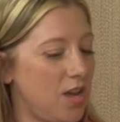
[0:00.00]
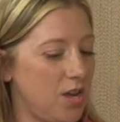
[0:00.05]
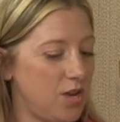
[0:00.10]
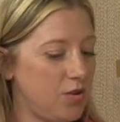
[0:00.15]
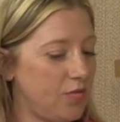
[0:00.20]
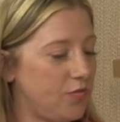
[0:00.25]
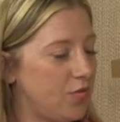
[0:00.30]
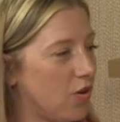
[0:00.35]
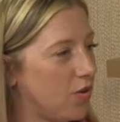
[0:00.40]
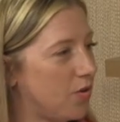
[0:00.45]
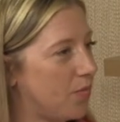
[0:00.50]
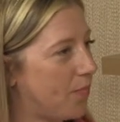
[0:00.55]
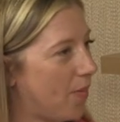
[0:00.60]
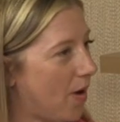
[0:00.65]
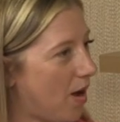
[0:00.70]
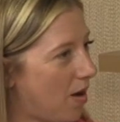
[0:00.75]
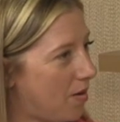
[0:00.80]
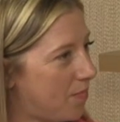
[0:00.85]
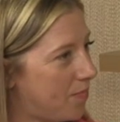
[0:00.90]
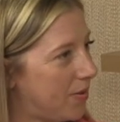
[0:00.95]
you've got a
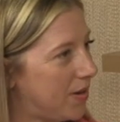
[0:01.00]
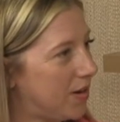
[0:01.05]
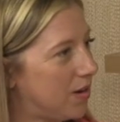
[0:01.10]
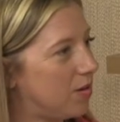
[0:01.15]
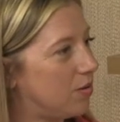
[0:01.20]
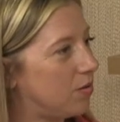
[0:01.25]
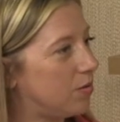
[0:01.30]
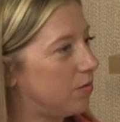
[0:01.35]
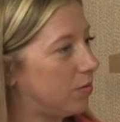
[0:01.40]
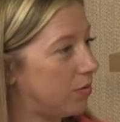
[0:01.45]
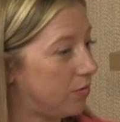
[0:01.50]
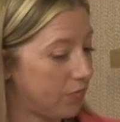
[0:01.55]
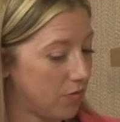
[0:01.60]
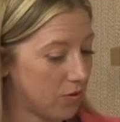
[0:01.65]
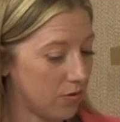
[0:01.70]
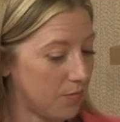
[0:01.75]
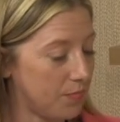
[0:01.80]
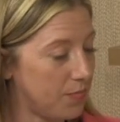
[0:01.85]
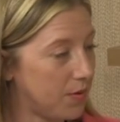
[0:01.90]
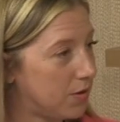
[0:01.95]
bar bill, you've
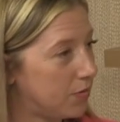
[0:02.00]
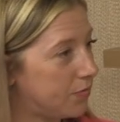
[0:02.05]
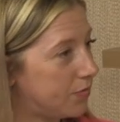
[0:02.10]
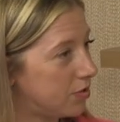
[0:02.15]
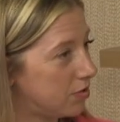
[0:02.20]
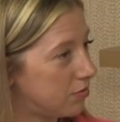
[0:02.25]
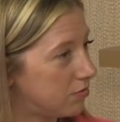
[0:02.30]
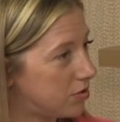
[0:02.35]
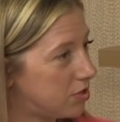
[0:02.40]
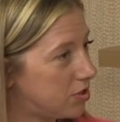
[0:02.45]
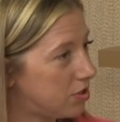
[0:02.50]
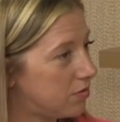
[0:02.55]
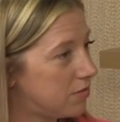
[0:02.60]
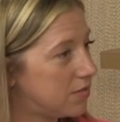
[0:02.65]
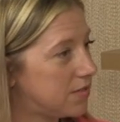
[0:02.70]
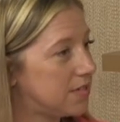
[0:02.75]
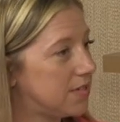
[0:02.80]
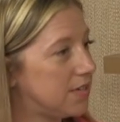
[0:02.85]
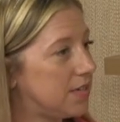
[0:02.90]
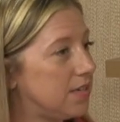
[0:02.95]
got a bill for
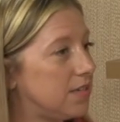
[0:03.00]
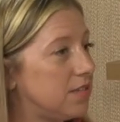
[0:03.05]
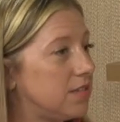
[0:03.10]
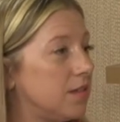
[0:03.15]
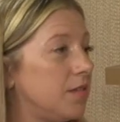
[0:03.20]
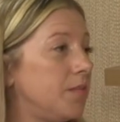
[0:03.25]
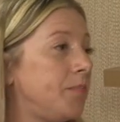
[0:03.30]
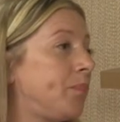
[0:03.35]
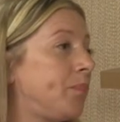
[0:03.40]
gratuities